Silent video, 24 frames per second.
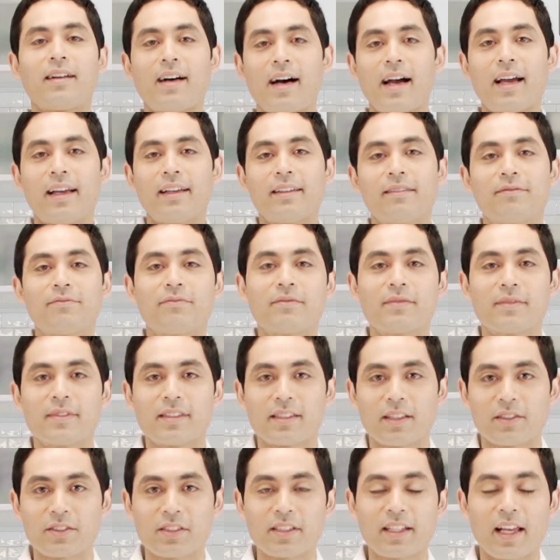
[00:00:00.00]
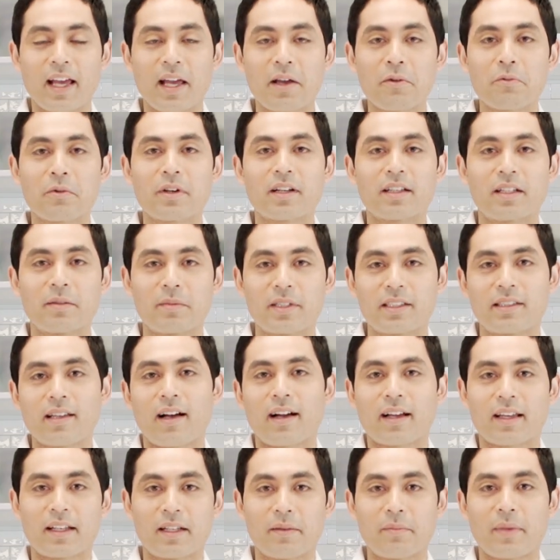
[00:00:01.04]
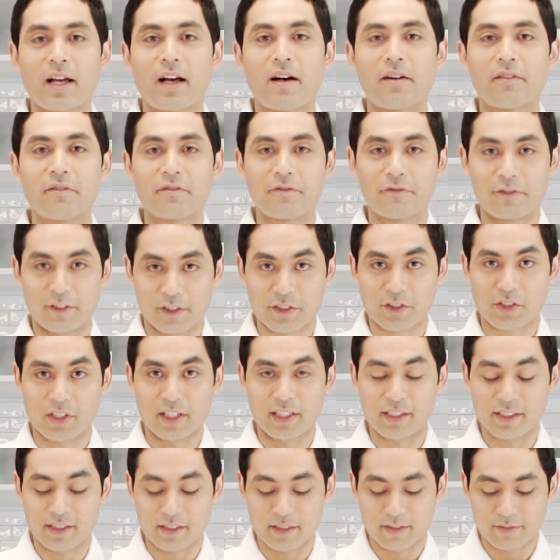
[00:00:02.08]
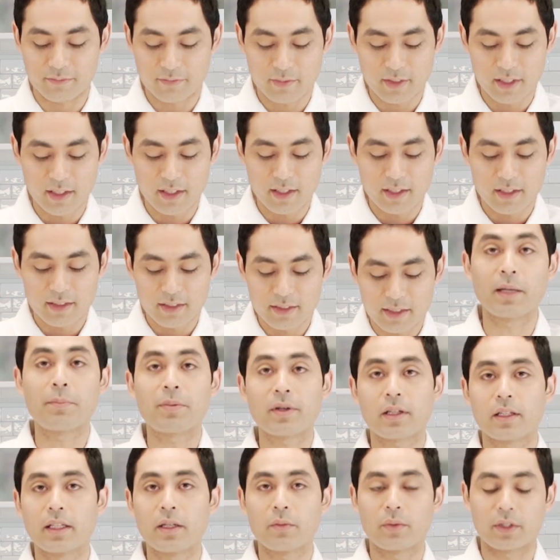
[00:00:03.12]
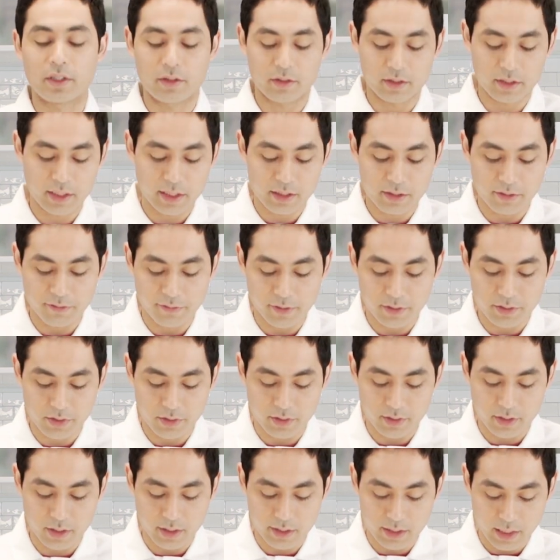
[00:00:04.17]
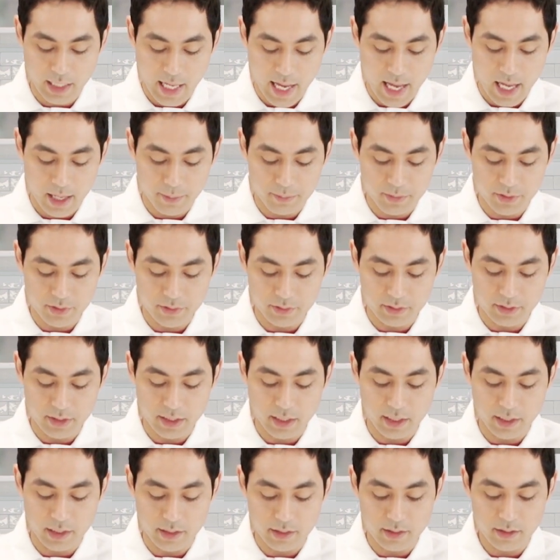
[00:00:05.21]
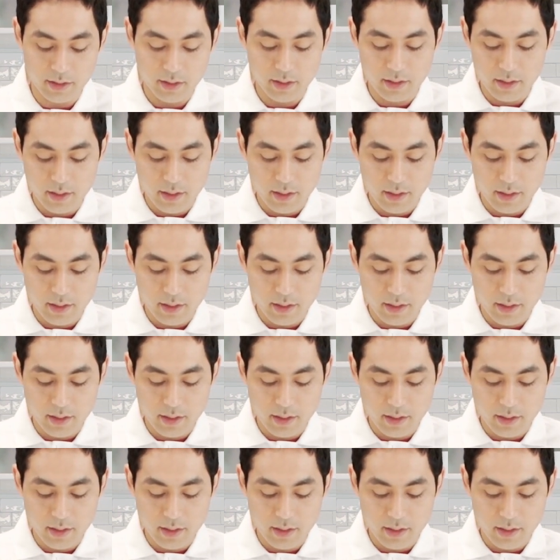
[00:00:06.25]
Hi! So today we're going to be talking about filtration. Typically when you'll need to filter in the lab, you'll need